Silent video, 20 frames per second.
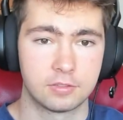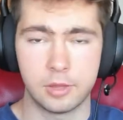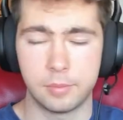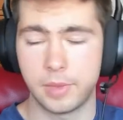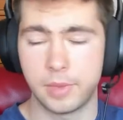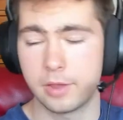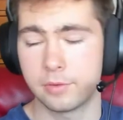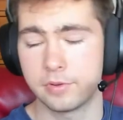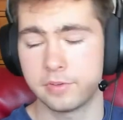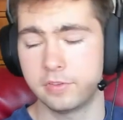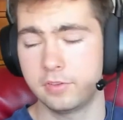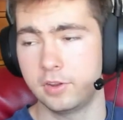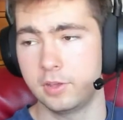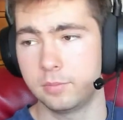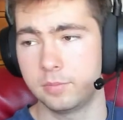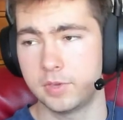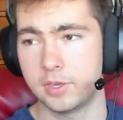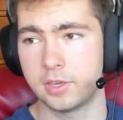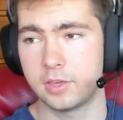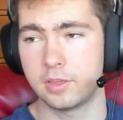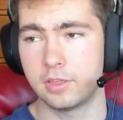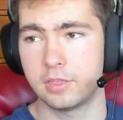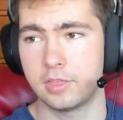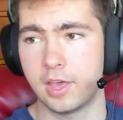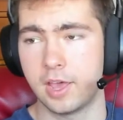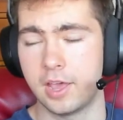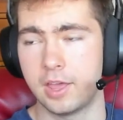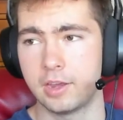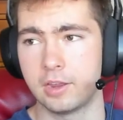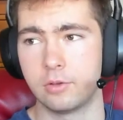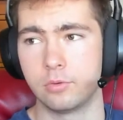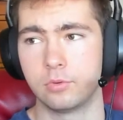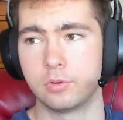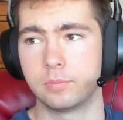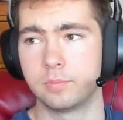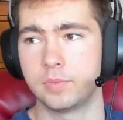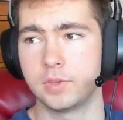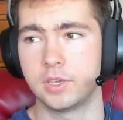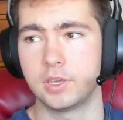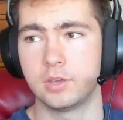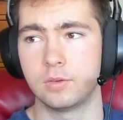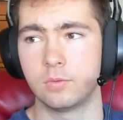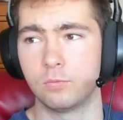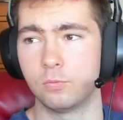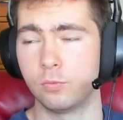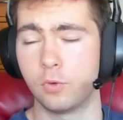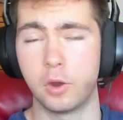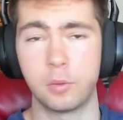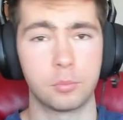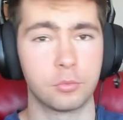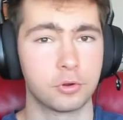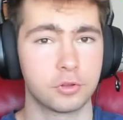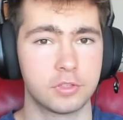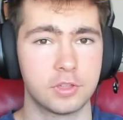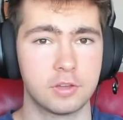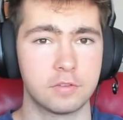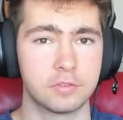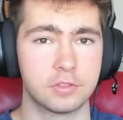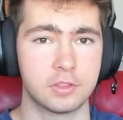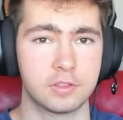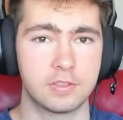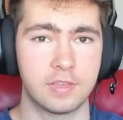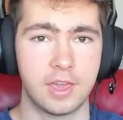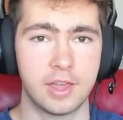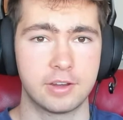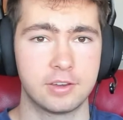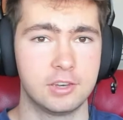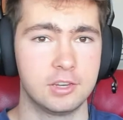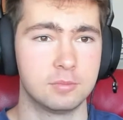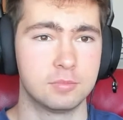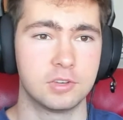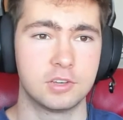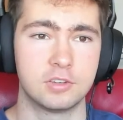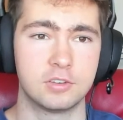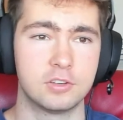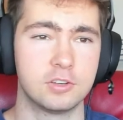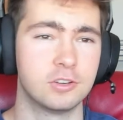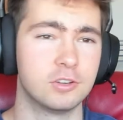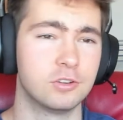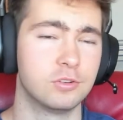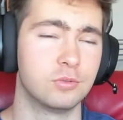My reasoning being that it would be one more thing for the tech team to do,